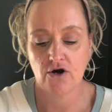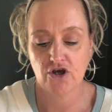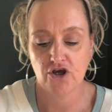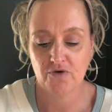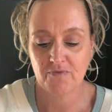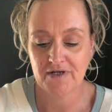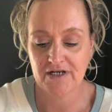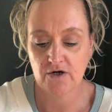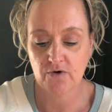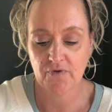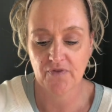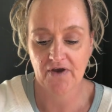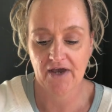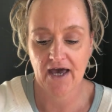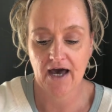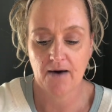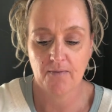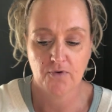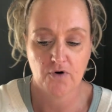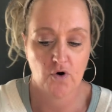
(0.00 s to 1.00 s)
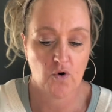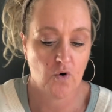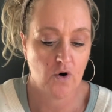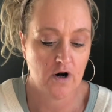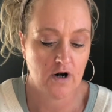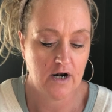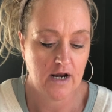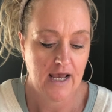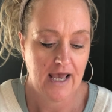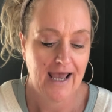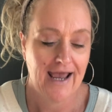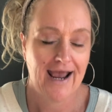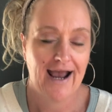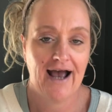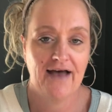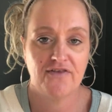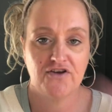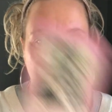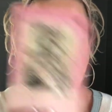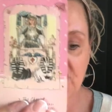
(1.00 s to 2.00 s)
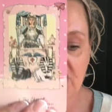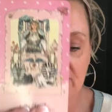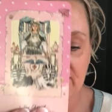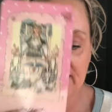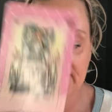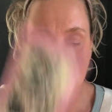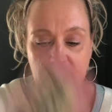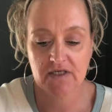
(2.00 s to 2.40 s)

It could be dealing with the Capricorn and the chariot.